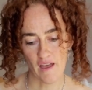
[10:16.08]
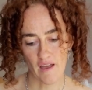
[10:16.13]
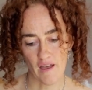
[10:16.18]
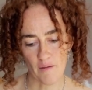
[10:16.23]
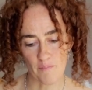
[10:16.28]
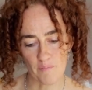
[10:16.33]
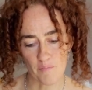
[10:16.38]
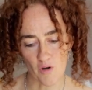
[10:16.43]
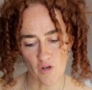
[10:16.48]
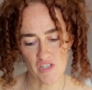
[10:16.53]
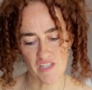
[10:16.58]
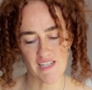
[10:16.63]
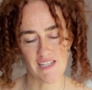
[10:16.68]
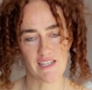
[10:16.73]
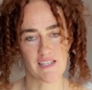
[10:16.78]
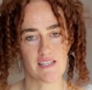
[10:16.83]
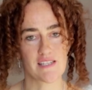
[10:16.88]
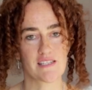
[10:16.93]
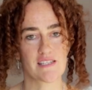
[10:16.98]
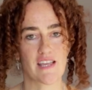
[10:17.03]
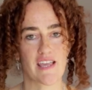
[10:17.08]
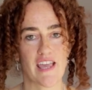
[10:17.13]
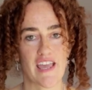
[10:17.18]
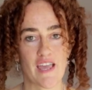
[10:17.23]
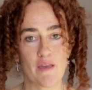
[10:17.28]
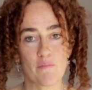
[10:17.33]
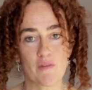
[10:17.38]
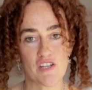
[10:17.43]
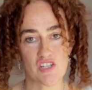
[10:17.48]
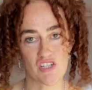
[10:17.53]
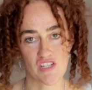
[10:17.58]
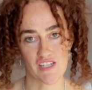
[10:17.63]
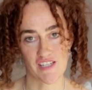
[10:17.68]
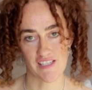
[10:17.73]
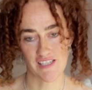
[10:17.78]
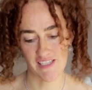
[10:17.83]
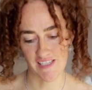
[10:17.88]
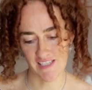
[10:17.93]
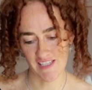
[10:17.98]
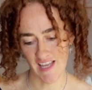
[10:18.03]
a bodiless,
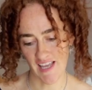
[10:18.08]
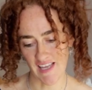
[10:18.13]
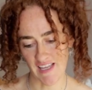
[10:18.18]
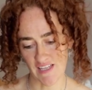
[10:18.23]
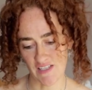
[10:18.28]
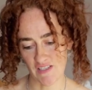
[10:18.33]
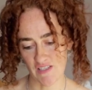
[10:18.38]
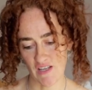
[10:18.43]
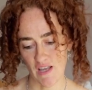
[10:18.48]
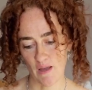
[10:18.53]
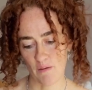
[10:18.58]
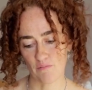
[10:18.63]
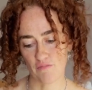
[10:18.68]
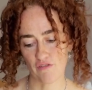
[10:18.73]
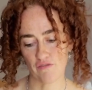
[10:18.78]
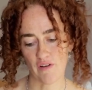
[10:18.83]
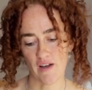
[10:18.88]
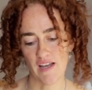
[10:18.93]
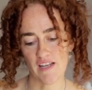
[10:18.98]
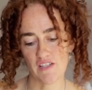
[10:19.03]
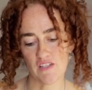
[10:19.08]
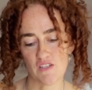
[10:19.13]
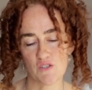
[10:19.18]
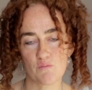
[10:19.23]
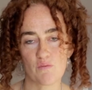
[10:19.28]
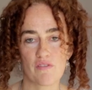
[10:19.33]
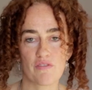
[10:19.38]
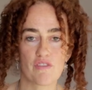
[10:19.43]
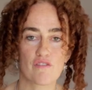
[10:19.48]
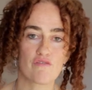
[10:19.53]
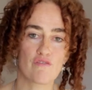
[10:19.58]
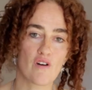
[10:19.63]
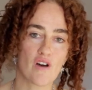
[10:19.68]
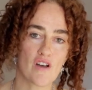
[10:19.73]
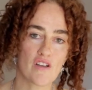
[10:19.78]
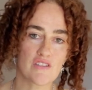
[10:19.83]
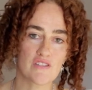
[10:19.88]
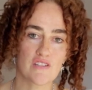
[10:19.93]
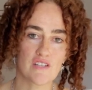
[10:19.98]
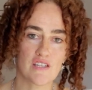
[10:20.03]
imageless state provide us with the
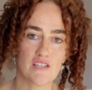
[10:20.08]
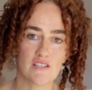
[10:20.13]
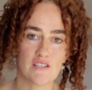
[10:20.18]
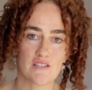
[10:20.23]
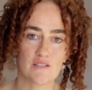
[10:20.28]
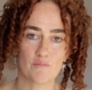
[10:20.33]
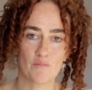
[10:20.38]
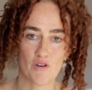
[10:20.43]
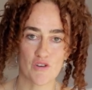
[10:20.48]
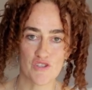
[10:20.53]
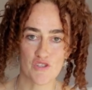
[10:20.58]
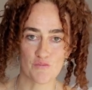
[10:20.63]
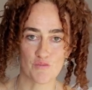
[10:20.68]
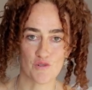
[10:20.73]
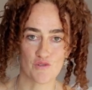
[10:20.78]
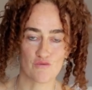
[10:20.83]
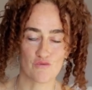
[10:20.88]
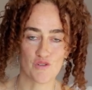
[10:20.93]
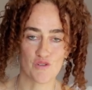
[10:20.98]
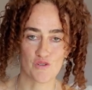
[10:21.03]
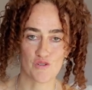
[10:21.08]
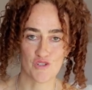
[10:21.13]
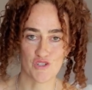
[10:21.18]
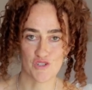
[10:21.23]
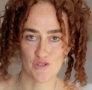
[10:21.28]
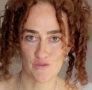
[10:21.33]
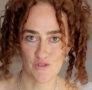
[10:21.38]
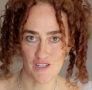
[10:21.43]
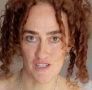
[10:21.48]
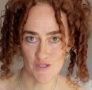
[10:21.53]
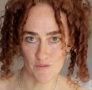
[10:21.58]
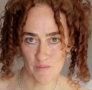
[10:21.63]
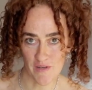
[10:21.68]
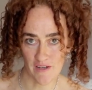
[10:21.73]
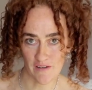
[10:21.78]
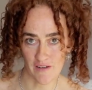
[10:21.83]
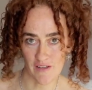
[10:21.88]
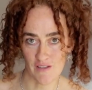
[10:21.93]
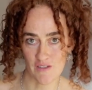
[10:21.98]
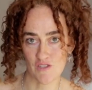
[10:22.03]
fastest possible route to an
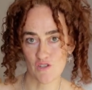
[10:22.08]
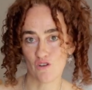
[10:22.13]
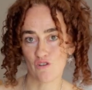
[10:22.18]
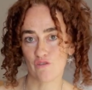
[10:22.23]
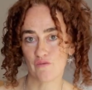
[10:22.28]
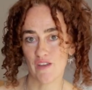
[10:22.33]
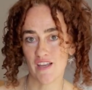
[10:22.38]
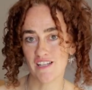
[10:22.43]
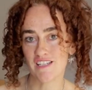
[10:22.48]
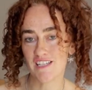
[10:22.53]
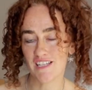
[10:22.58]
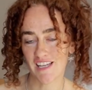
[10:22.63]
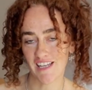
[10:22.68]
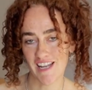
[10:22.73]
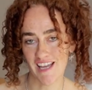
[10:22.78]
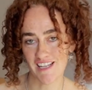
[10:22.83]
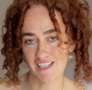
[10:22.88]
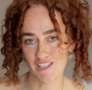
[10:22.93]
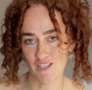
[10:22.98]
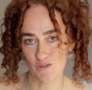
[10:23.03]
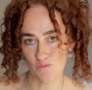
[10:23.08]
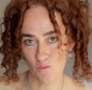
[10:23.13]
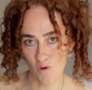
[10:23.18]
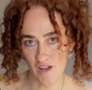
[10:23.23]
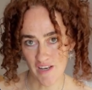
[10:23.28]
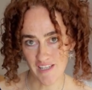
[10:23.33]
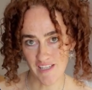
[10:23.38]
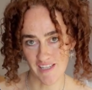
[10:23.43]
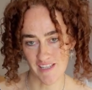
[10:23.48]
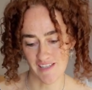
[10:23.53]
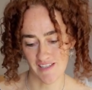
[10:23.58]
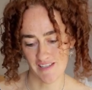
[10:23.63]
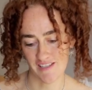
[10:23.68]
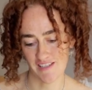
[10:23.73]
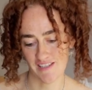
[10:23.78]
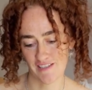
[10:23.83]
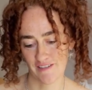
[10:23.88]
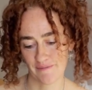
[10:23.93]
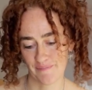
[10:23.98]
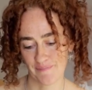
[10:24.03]
experience of interconnected
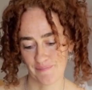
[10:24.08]
oneness.